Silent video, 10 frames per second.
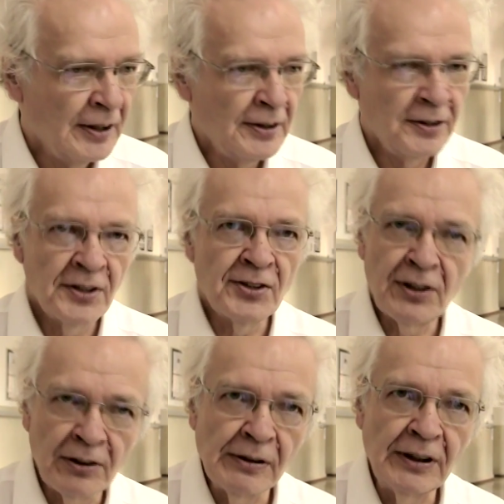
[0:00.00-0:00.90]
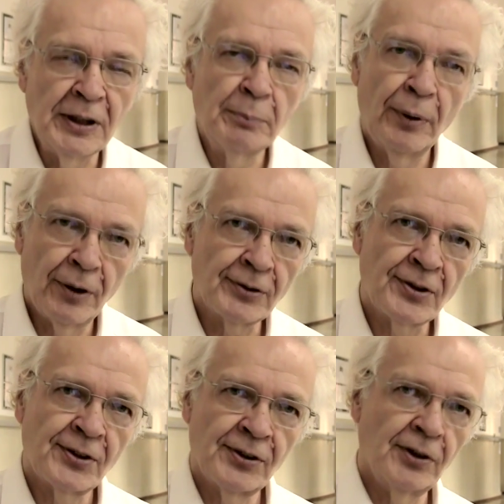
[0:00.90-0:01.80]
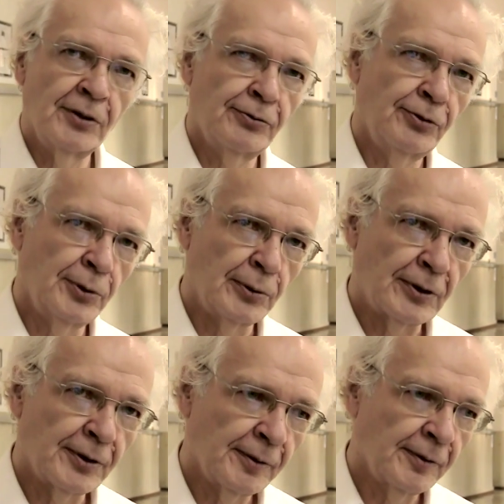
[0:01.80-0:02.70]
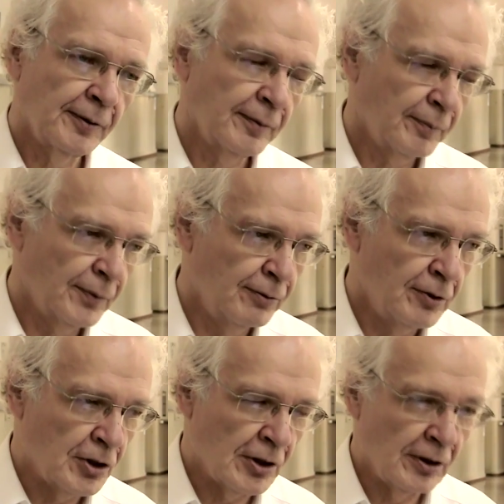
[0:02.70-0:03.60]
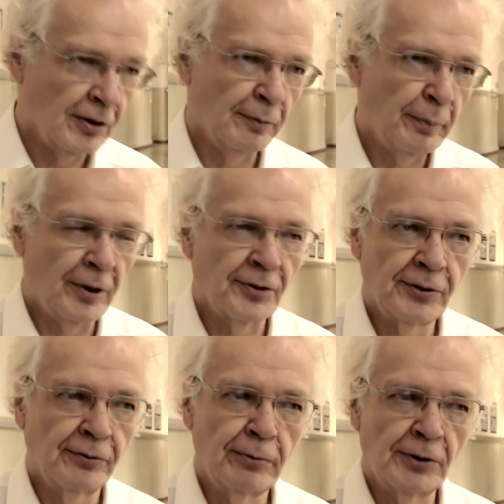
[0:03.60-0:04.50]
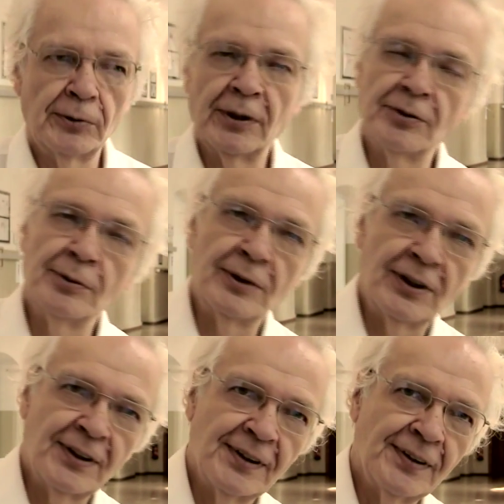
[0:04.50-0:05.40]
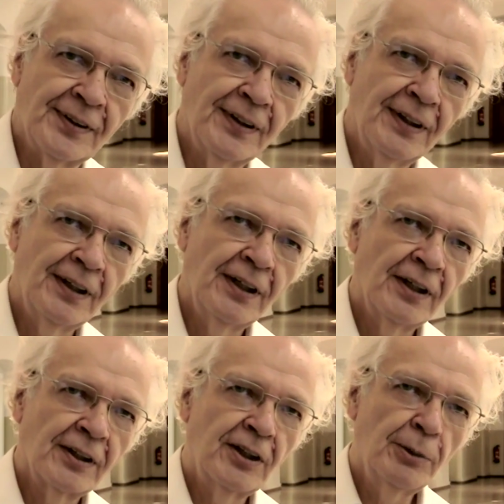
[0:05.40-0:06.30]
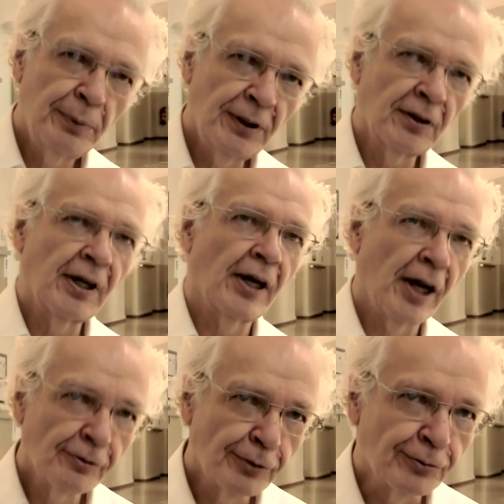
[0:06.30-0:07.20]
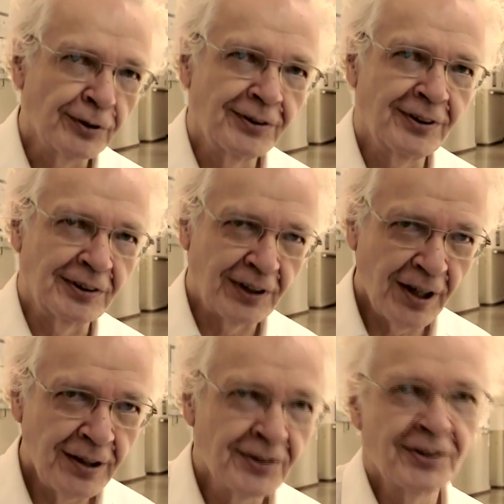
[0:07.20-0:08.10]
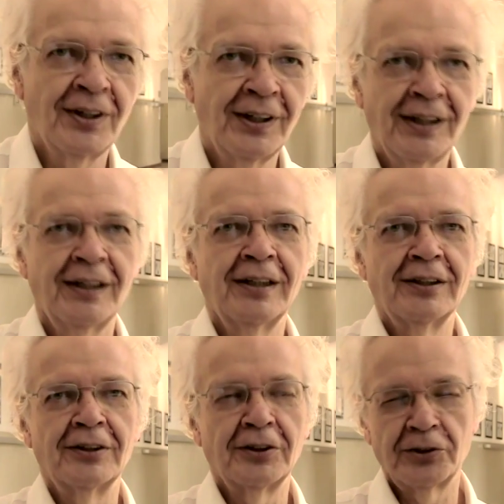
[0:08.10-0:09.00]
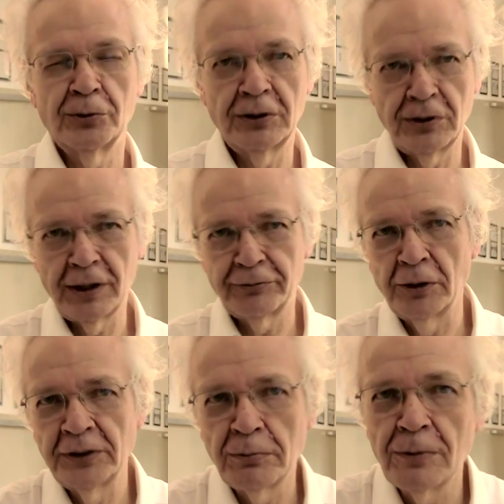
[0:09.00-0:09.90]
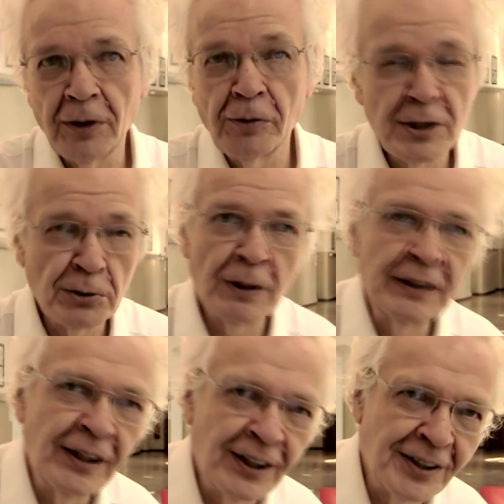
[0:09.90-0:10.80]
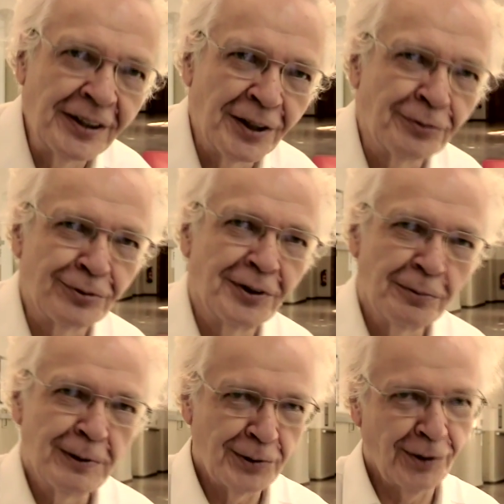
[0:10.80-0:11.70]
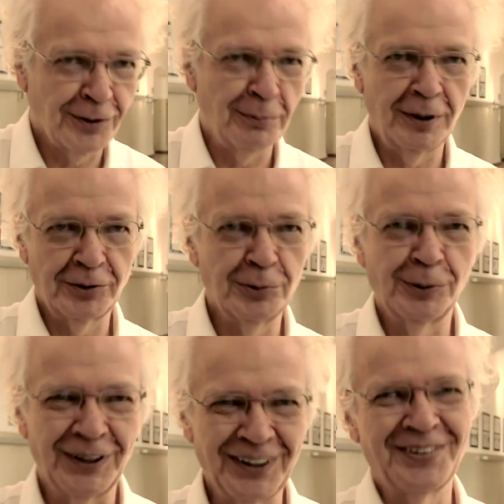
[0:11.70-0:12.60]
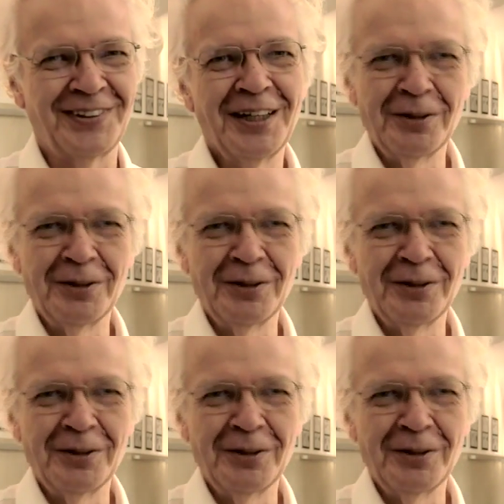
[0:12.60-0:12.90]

unnecessarily parts of your division or parts of what you are doing. Okay. Keeping half of it in case, so you have only always one leg left. We talked about two legs,